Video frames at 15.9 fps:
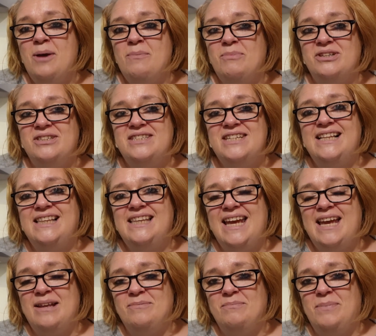But until
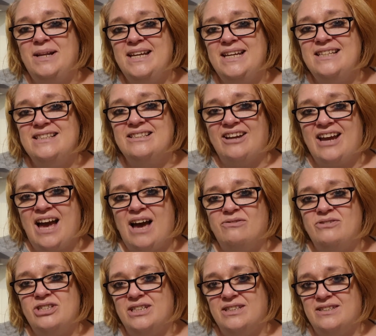then, please look
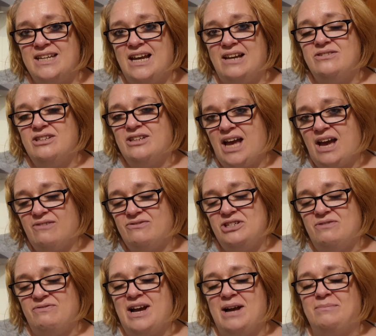after yourselves, look after
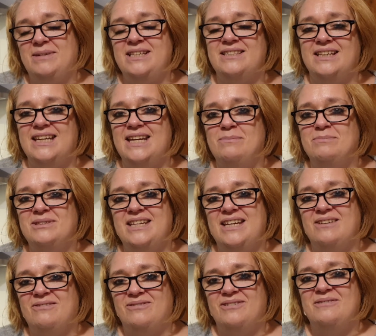your families, and keep
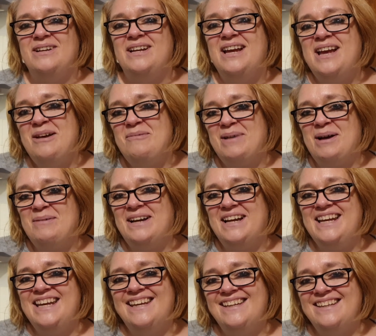safe. Bye
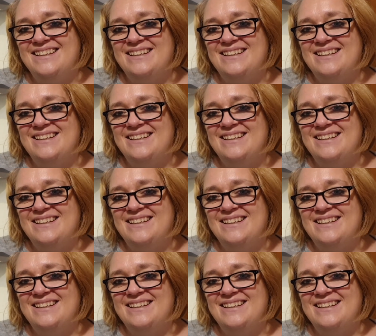bye.